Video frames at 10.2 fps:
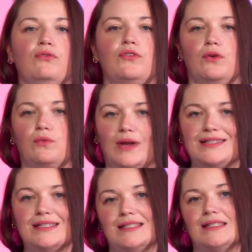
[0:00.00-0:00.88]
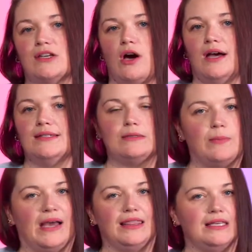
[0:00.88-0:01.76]
for the risks caused
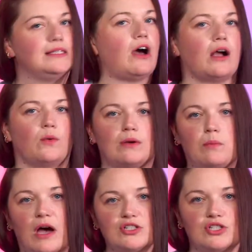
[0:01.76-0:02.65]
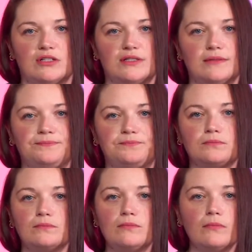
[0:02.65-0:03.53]
by these awkward postures?
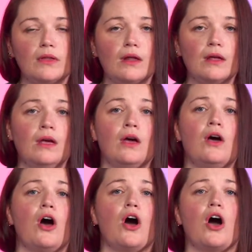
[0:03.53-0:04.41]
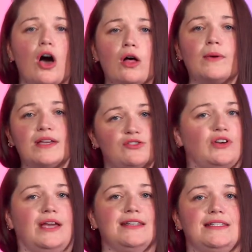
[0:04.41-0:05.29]
Always
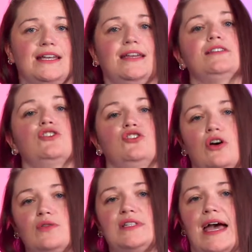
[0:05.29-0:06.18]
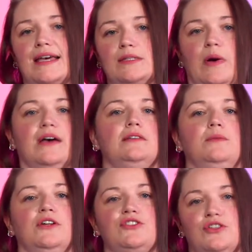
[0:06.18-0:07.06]
try to stick as close as
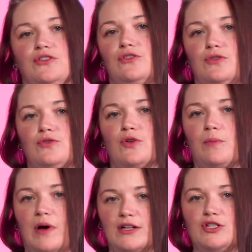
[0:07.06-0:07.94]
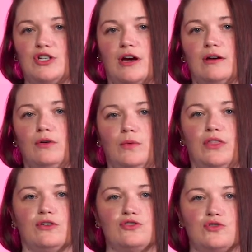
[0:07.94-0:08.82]
possible to your neutral posture, with
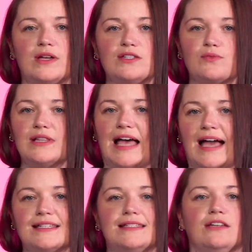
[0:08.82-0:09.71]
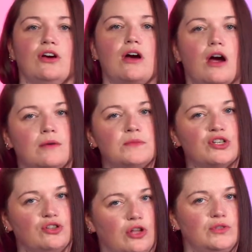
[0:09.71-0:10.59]
your joints relaxed and your arms
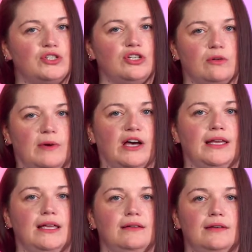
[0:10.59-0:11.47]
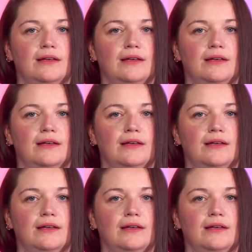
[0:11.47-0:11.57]
close to your body.